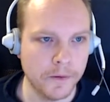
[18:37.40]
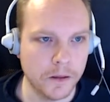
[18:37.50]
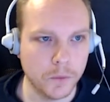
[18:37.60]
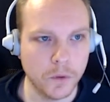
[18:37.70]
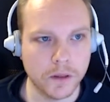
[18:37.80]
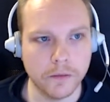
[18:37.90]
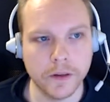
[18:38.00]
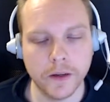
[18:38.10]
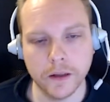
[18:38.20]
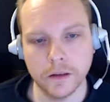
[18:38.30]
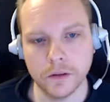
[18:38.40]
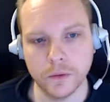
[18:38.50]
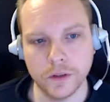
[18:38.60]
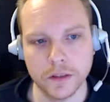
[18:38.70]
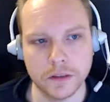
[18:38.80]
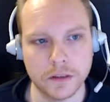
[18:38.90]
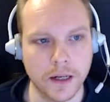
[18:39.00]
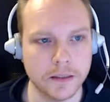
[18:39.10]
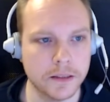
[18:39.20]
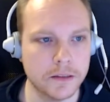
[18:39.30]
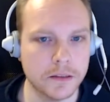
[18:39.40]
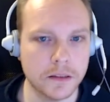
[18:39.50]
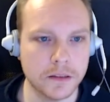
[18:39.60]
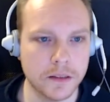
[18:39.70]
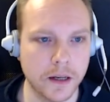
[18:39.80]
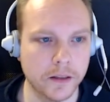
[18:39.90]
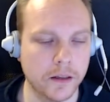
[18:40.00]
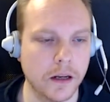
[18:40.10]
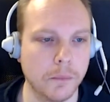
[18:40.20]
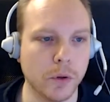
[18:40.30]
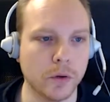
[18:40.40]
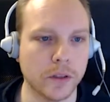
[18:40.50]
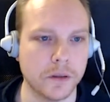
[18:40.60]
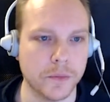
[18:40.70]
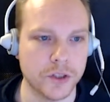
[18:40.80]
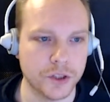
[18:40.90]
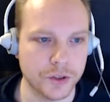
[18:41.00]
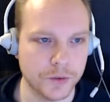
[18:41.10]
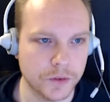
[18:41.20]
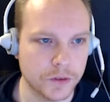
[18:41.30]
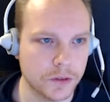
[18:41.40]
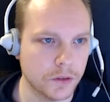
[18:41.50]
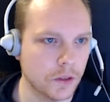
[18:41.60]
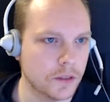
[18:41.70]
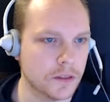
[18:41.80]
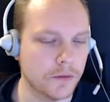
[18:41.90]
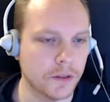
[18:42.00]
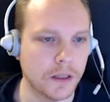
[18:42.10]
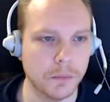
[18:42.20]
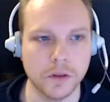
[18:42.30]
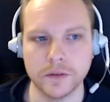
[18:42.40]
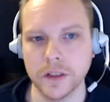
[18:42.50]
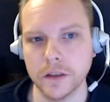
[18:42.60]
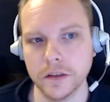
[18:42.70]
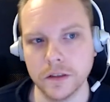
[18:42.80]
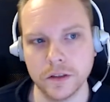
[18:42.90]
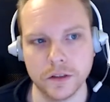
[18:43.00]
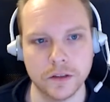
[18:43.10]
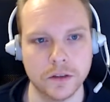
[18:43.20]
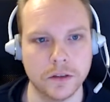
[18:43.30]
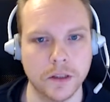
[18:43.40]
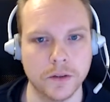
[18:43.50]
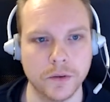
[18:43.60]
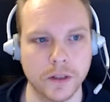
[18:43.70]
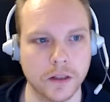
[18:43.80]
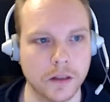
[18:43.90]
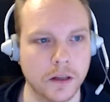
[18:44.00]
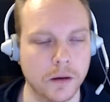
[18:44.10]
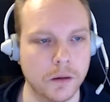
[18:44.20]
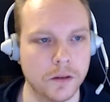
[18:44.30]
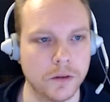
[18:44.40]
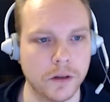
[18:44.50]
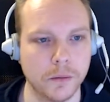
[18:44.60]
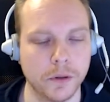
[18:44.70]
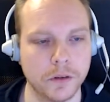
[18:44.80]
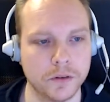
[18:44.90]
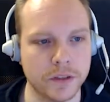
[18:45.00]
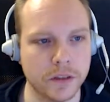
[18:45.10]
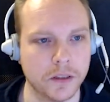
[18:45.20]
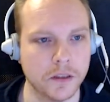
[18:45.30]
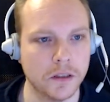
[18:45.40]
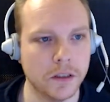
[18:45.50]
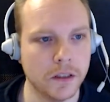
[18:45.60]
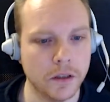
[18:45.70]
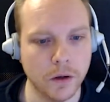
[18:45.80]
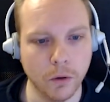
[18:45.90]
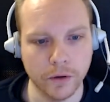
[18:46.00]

It will navigate to this assets side and upload an image. So let's give it a couple of seconds that you're able to see the whole